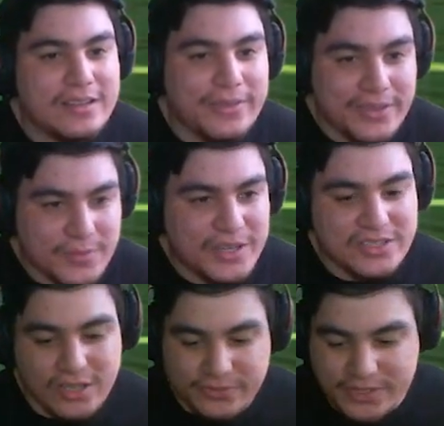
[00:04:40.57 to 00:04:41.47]
think to
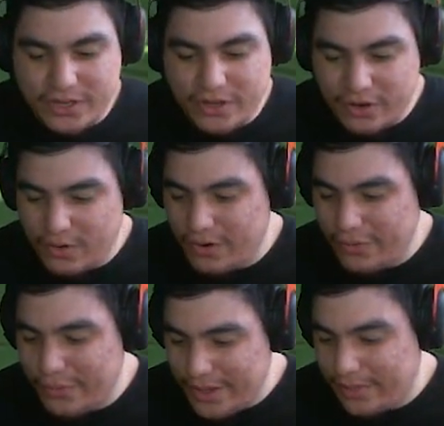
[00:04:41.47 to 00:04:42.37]
myself to go
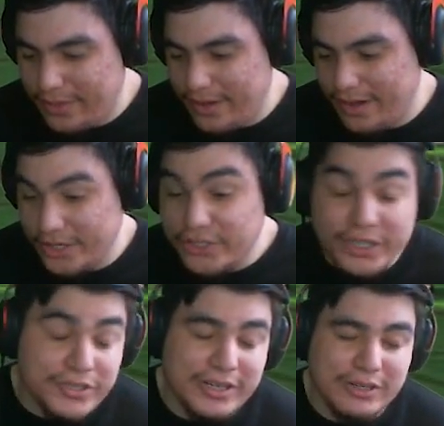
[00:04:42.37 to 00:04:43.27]
with uh, Ad
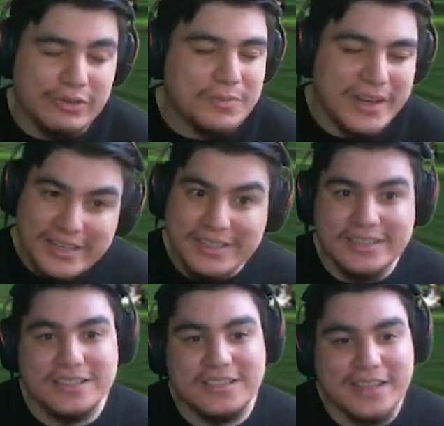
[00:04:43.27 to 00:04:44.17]
Adrenaline but I
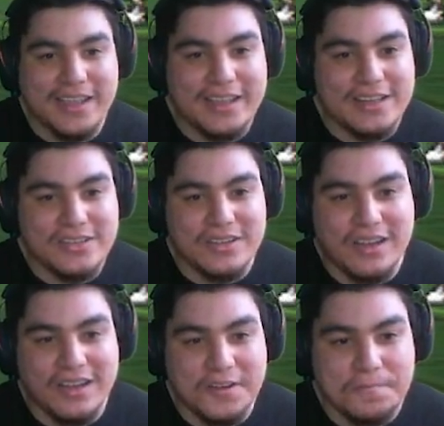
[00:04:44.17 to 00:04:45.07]
didn't. And
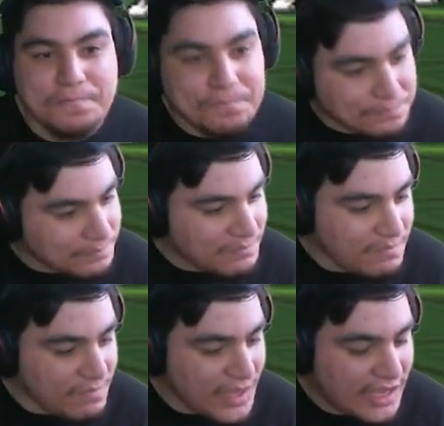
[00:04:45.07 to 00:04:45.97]
um,
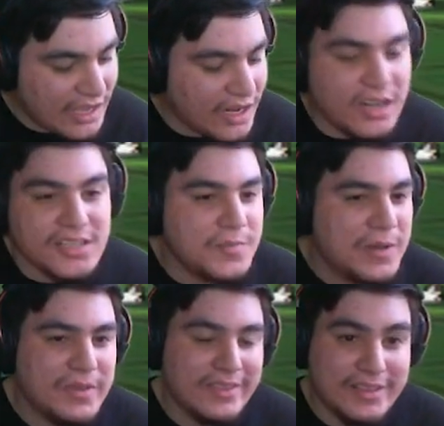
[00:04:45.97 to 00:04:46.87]
it honestly
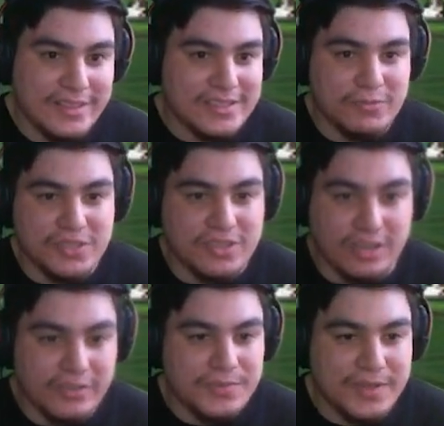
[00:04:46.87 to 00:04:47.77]
made me think that this thing was
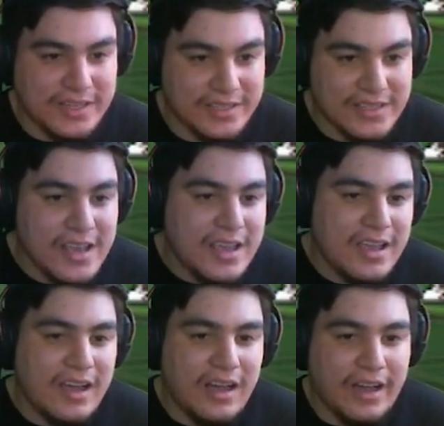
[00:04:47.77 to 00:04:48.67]
scarfed because
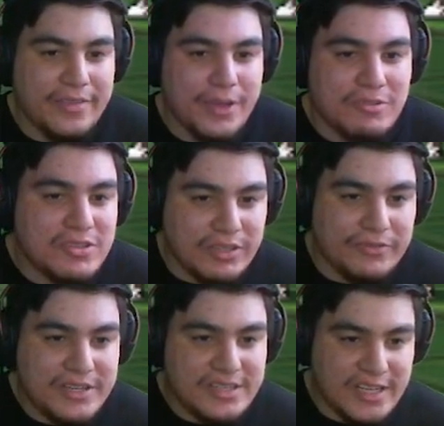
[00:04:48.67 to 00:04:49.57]
uh, that was the only
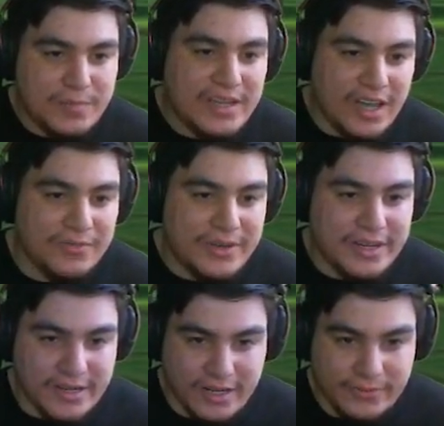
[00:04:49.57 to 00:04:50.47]
reason he'd be confident
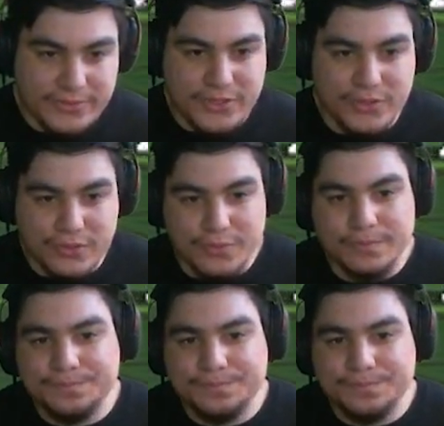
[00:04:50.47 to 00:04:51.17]
enough to